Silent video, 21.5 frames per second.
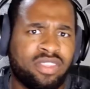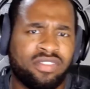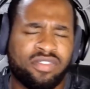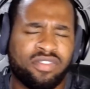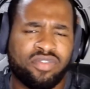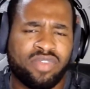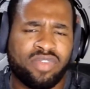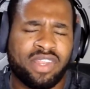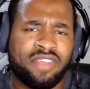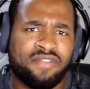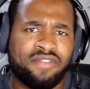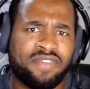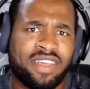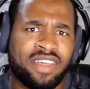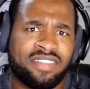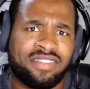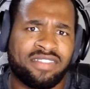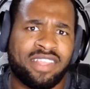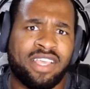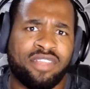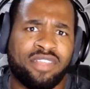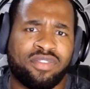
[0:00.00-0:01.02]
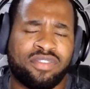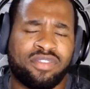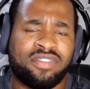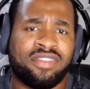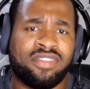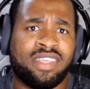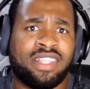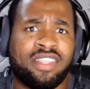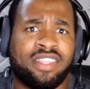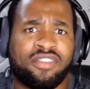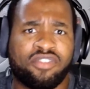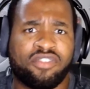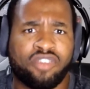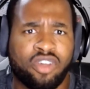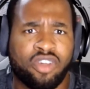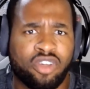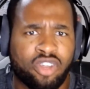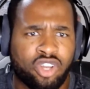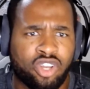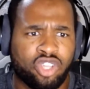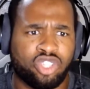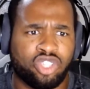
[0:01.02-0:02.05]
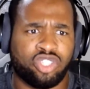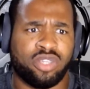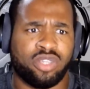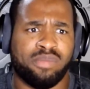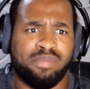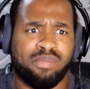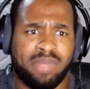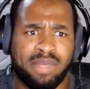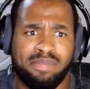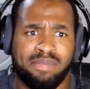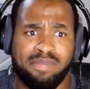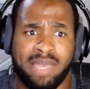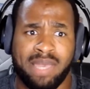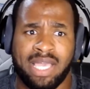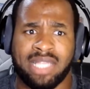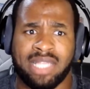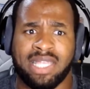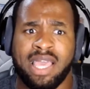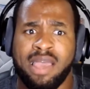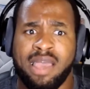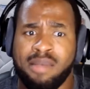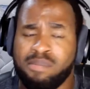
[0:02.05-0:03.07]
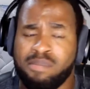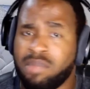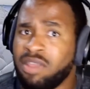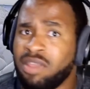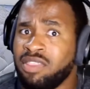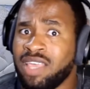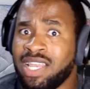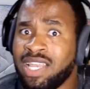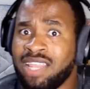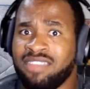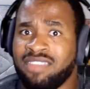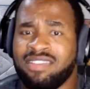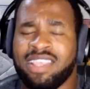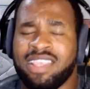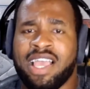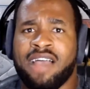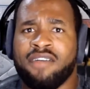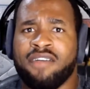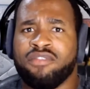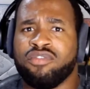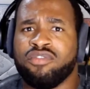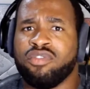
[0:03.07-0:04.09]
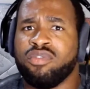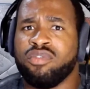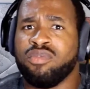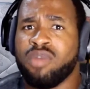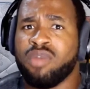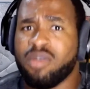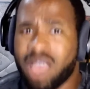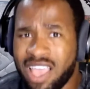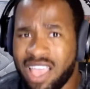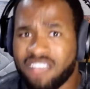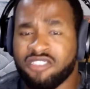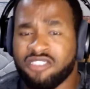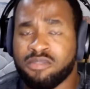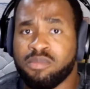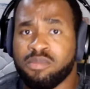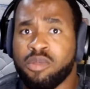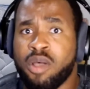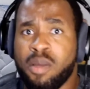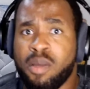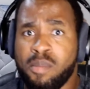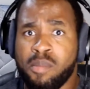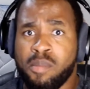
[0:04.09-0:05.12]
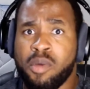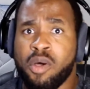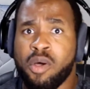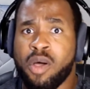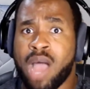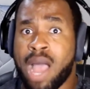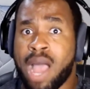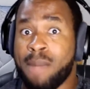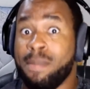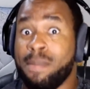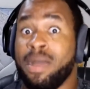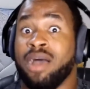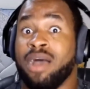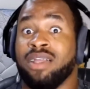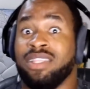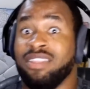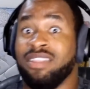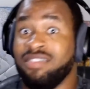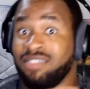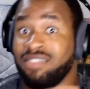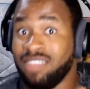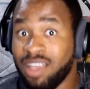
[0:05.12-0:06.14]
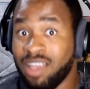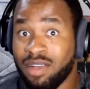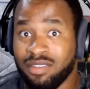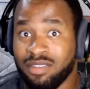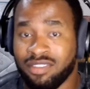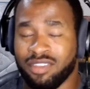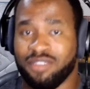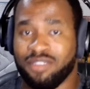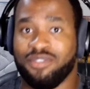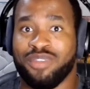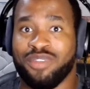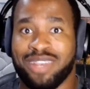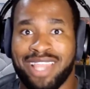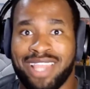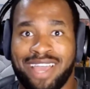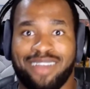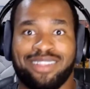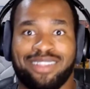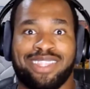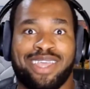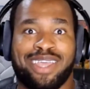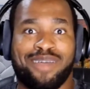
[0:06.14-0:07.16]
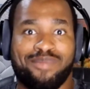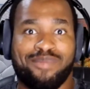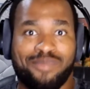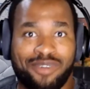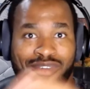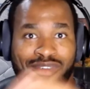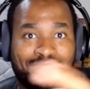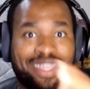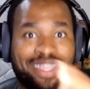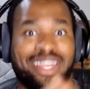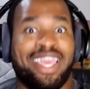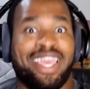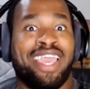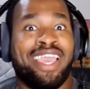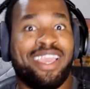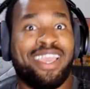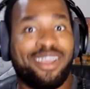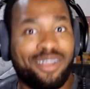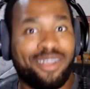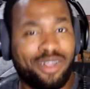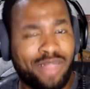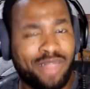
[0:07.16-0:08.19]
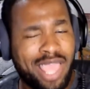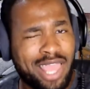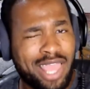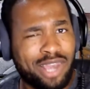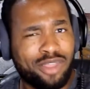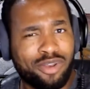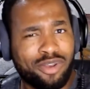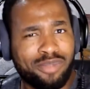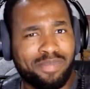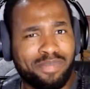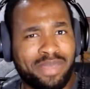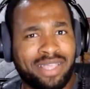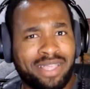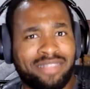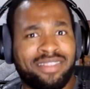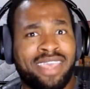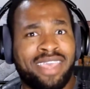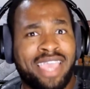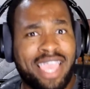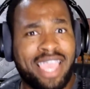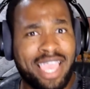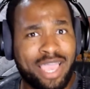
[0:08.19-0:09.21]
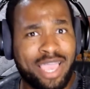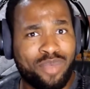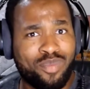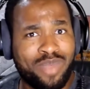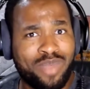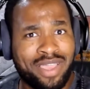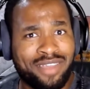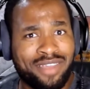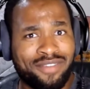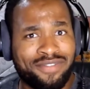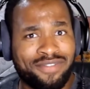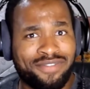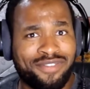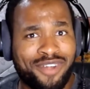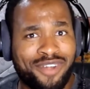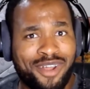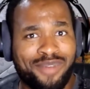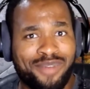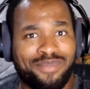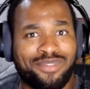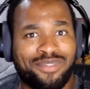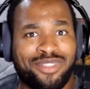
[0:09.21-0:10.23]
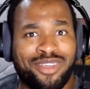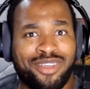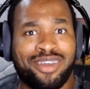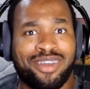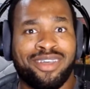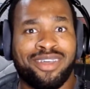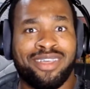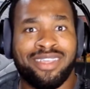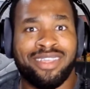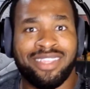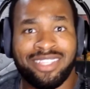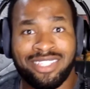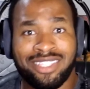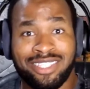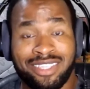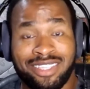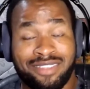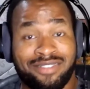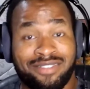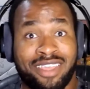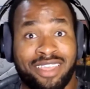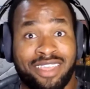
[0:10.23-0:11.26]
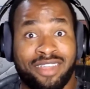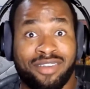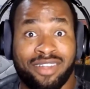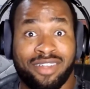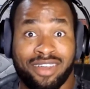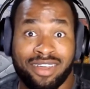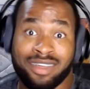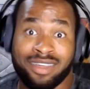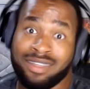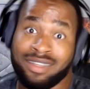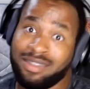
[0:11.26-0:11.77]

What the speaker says: is really fascinating to see this conclusion being made, but then they still have to explore more about this delta. So now they are moving a little bit away from the Jezero